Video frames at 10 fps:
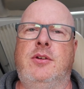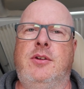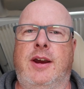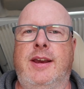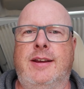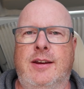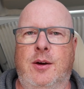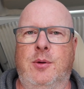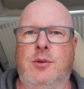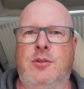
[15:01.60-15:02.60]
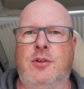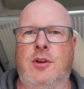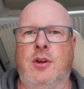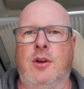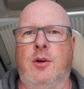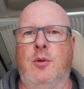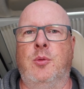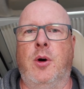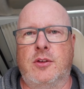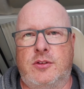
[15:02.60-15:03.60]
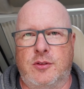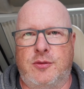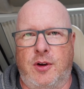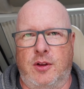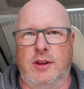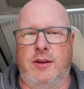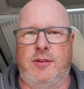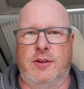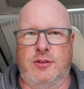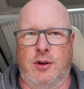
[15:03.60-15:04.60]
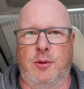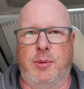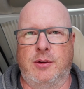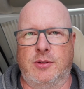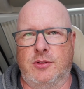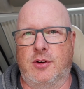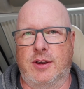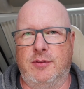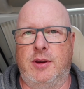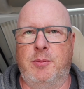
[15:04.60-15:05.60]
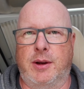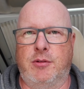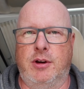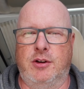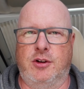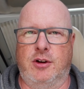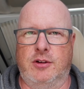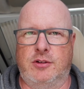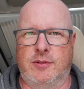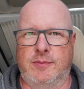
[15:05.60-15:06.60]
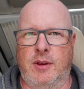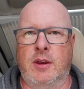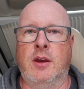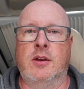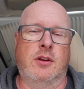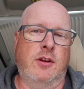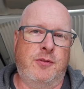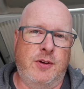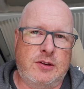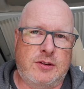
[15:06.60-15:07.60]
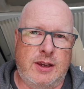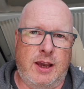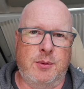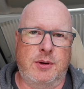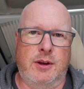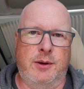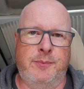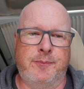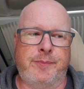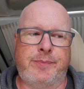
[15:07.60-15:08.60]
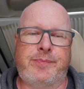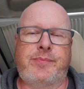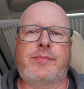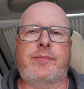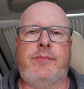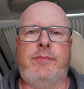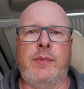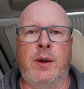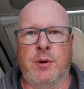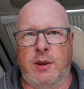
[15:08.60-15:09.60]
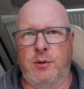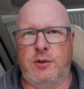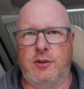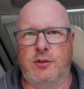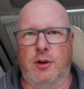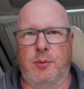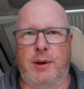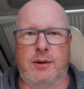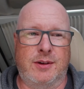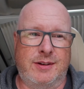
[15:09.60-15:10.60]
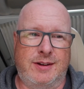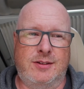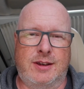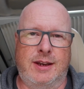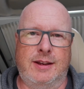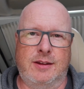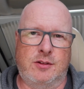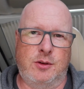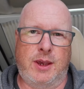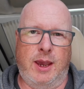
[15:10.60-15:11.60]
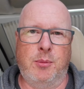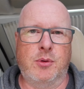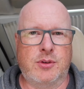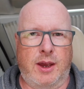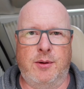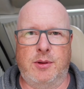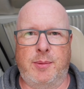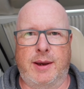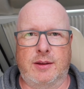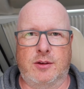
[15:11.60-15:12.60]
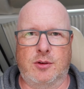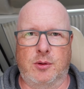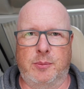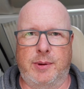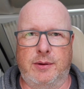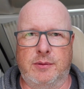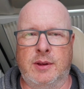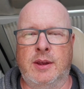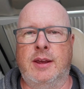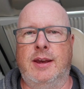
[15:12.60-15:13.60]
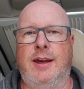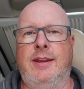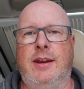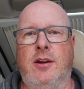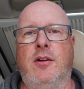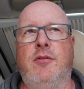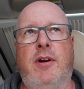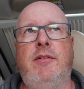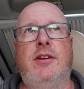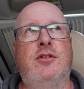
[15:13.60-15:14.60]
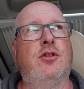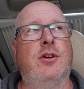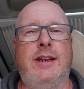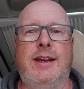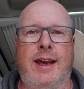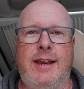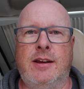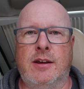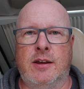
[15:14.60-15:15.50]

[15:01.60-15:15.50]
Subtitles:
diagnose what's at fault if your solar panel's not giving your battery a charge? So the first thing I would do, I would go to your solar panel and disconnect the two cables out of the back of the solar panel. And then on a very sunny day,